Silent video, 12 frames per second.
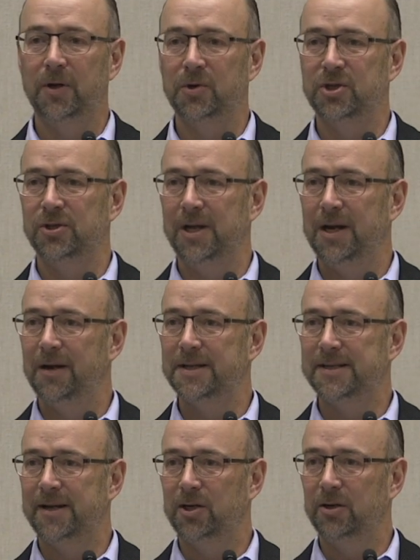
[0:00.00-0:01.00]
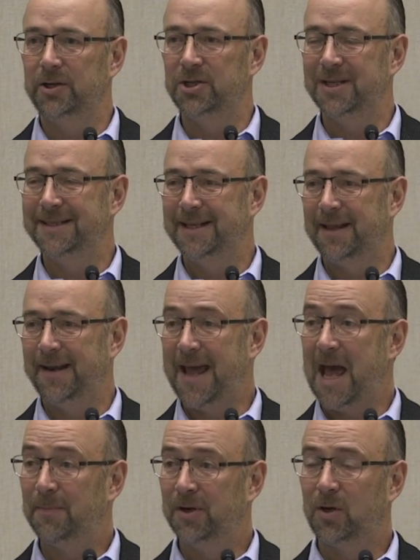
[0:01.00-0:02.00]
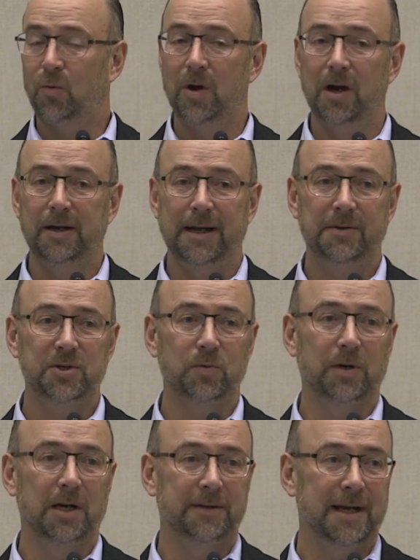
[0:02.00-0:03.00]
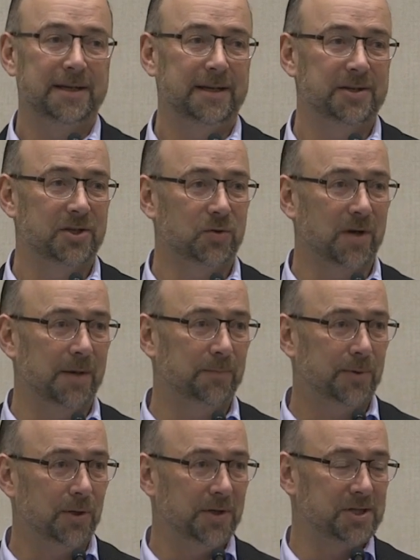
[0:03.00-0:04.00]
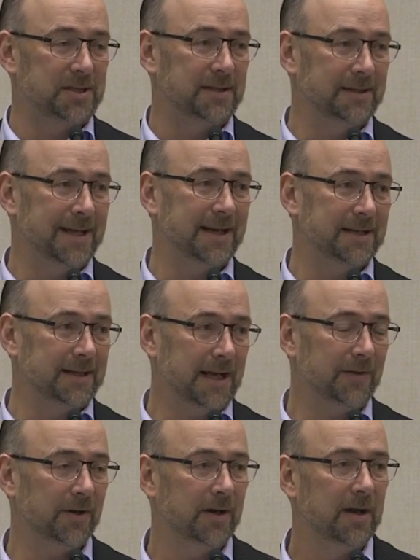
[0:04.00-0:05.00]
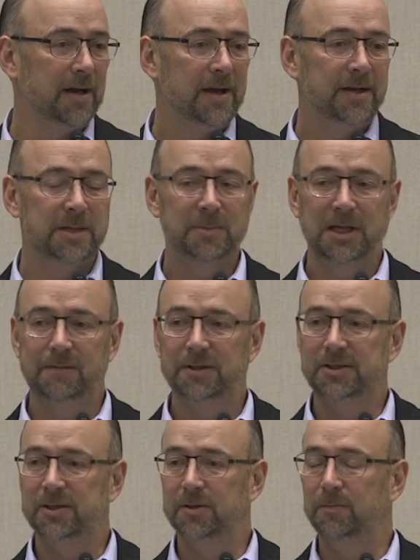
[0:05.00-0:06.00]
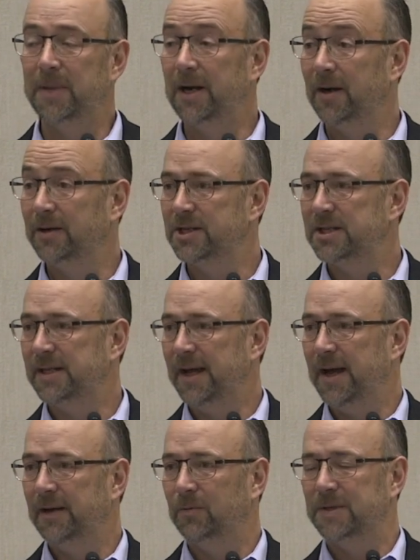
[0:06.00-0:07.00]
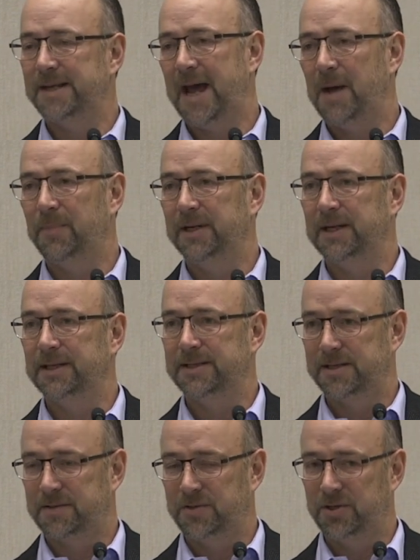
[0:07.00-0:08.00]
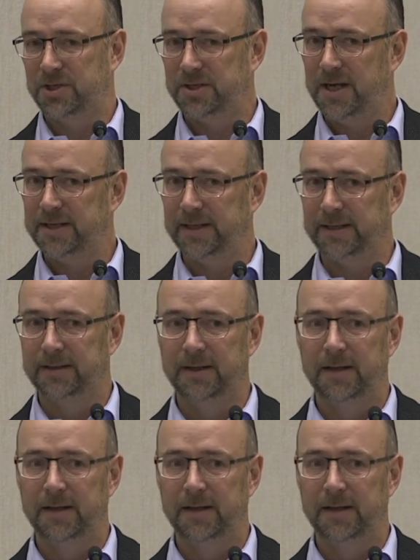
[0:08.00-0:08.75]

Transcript: notion there is that you're using data that had been acquired elsewhere, and the idea is to try and pull these data together to be able to better understand what's happening in the systems you're studying.